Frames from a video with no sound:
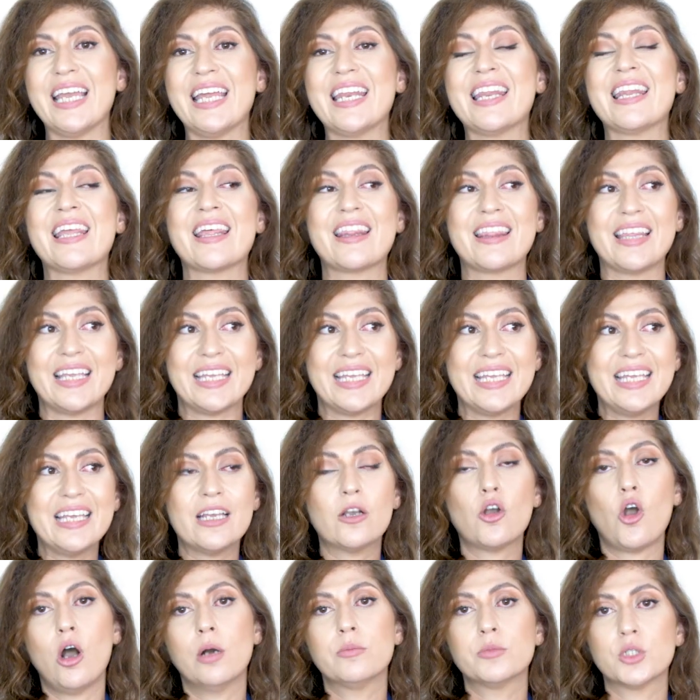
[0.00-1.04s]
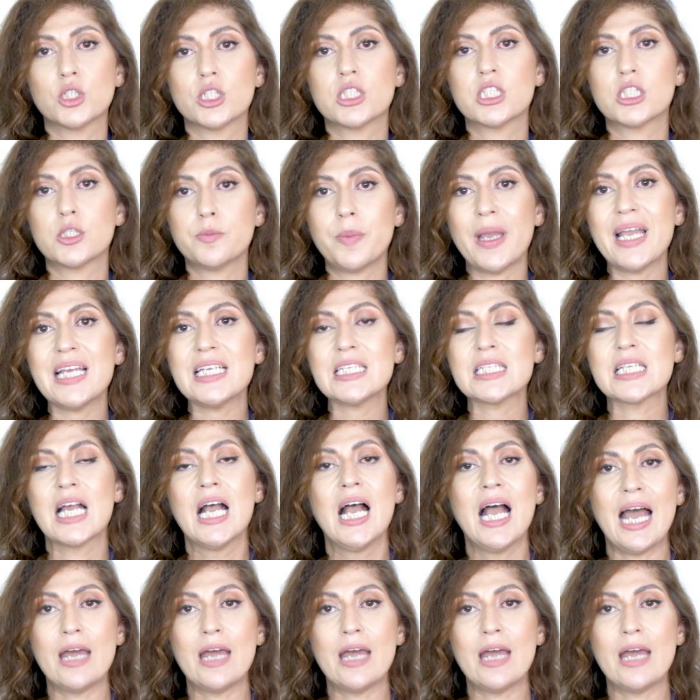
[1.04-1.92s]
in the e-commerce space